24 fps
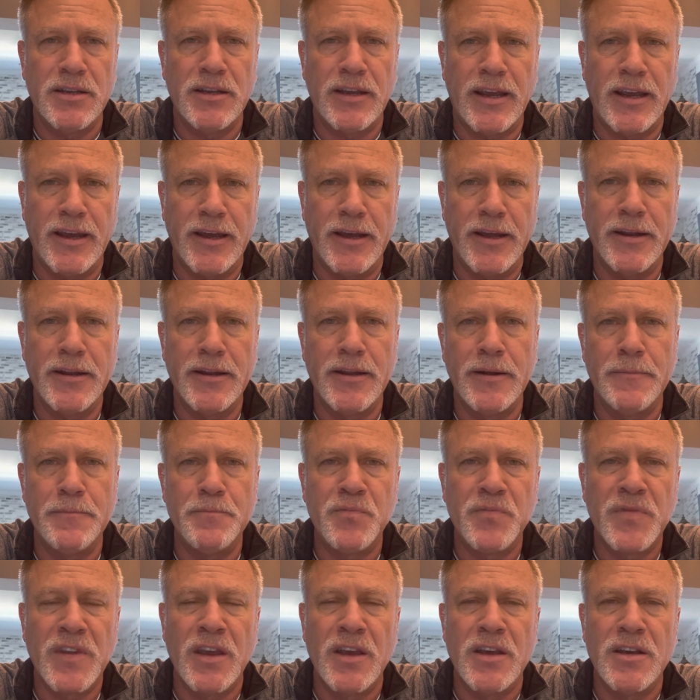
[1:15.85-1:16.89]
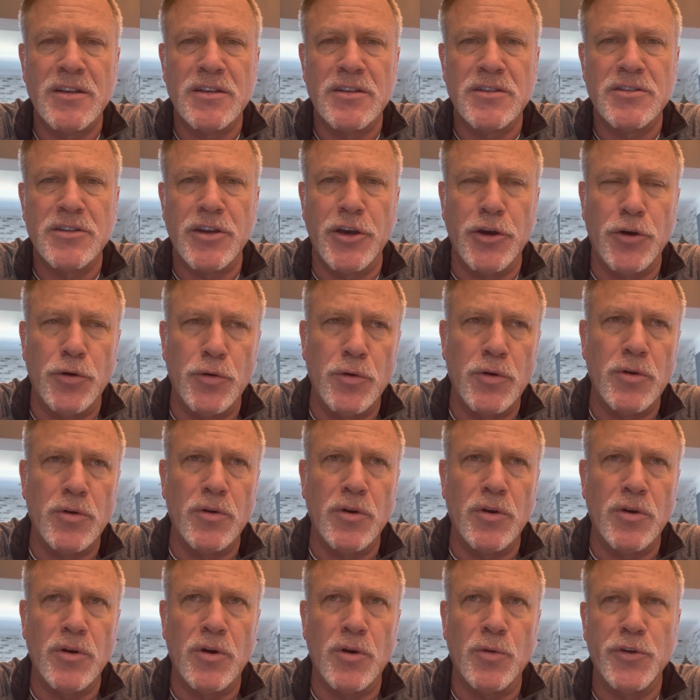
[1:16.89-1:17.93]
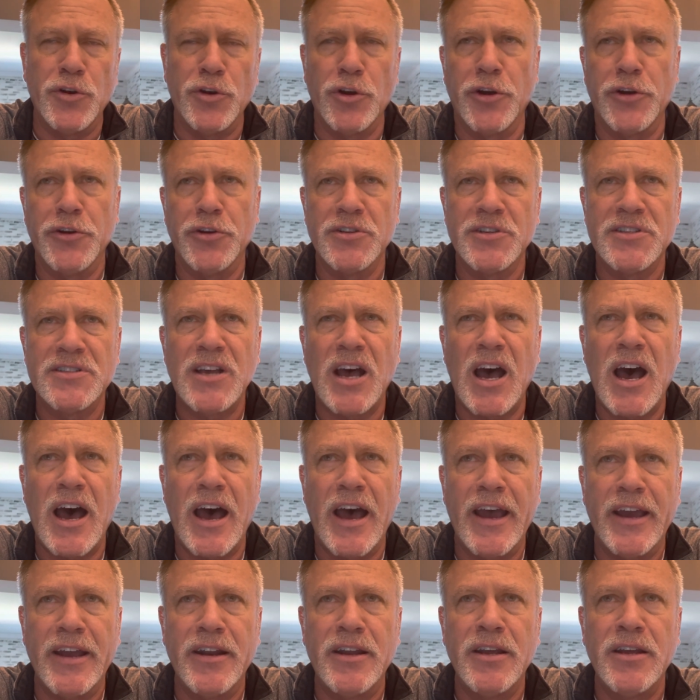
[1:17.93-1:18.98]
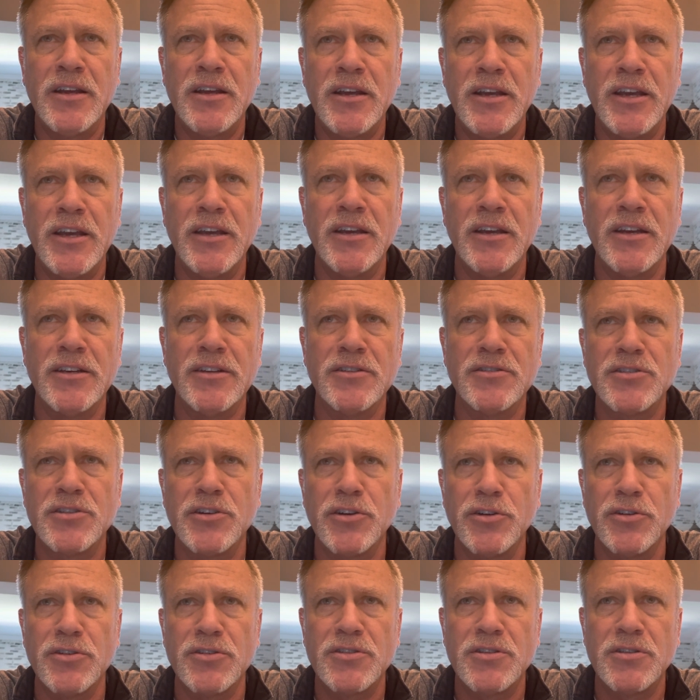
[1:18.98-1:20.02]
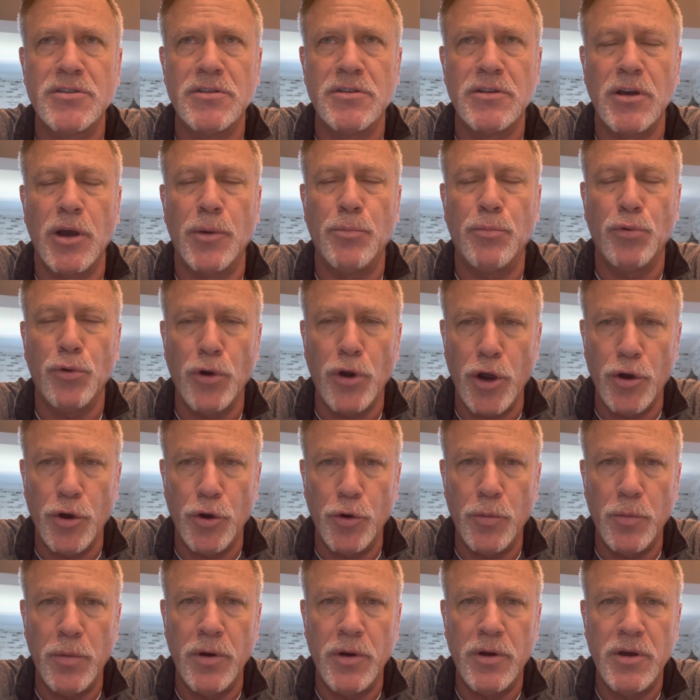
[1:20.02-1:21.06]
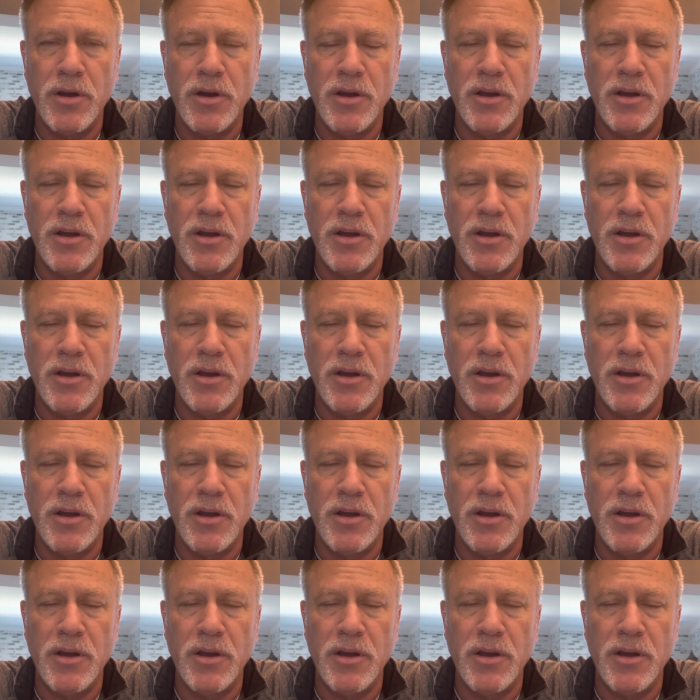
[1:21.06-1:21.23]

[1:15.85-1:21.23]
And so when you're on your side, he inserts a probe